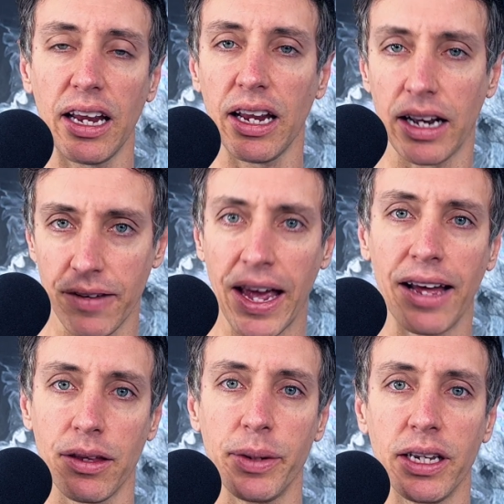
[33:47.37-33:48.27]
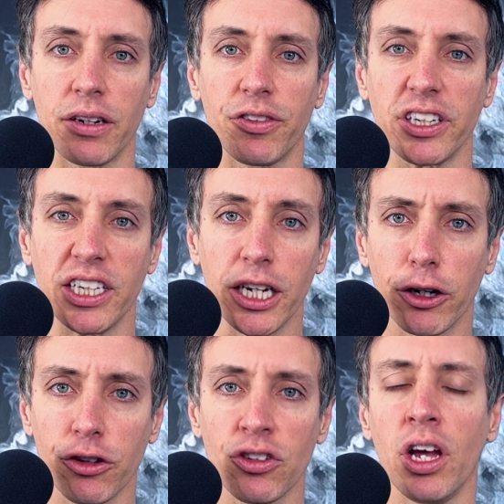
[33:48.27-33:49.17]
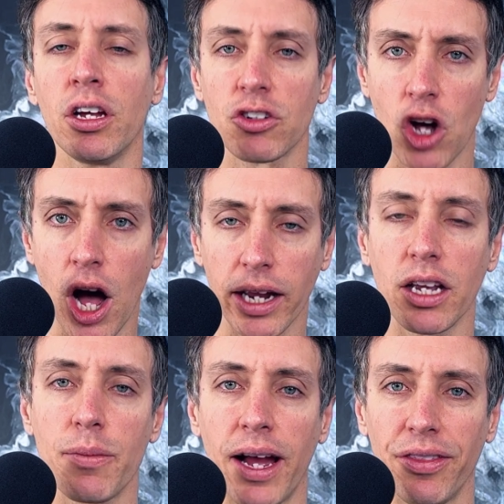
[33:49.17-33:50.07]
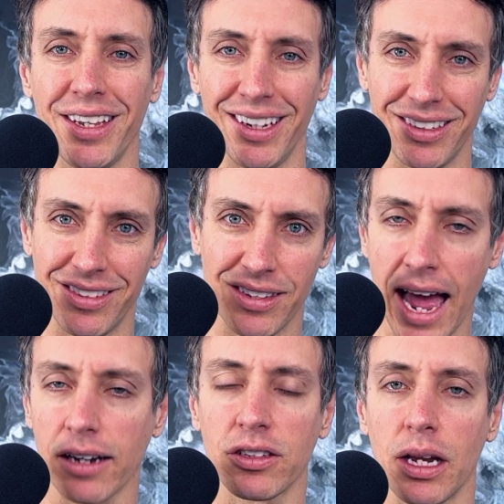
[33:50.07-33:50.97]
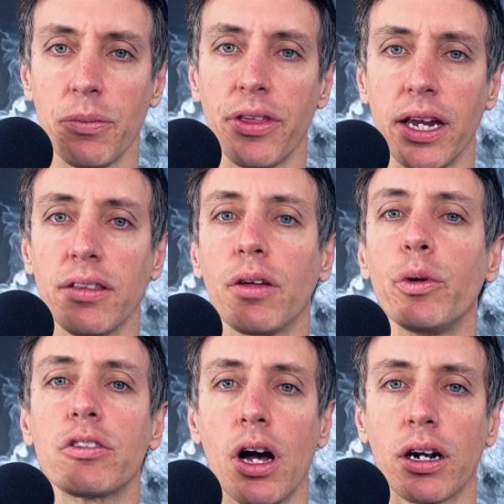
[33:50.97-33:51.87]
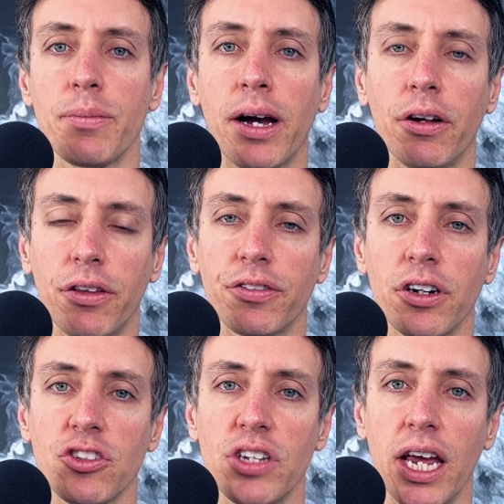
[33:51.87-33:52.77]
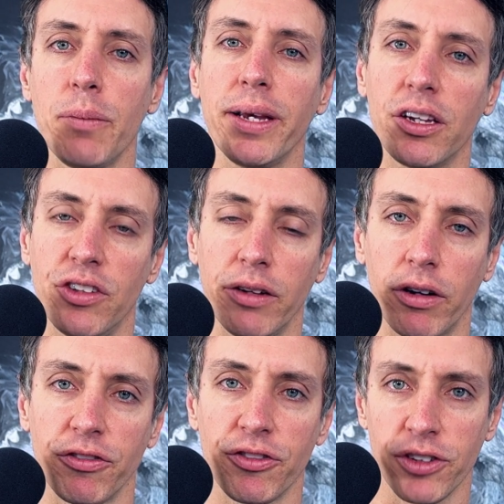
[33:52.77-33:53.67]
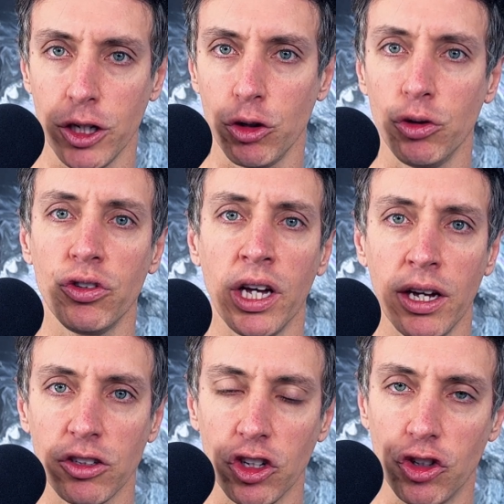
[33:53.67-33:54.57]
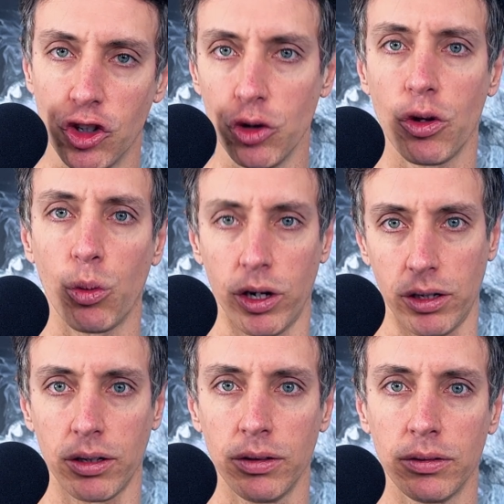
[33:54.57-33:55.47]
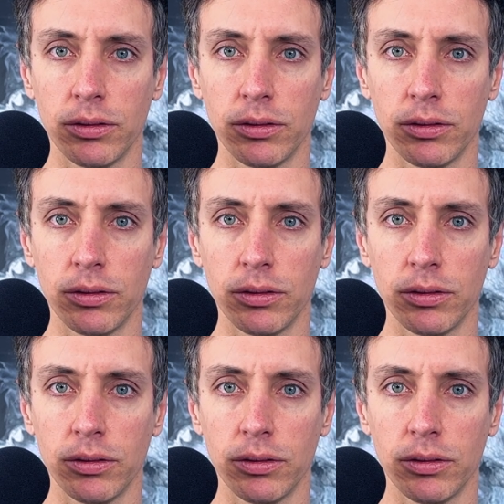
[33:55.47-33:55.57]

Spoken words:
and I've had them in here for years talking about the exact same thing that we talked about on the first day because they refuse to do the work.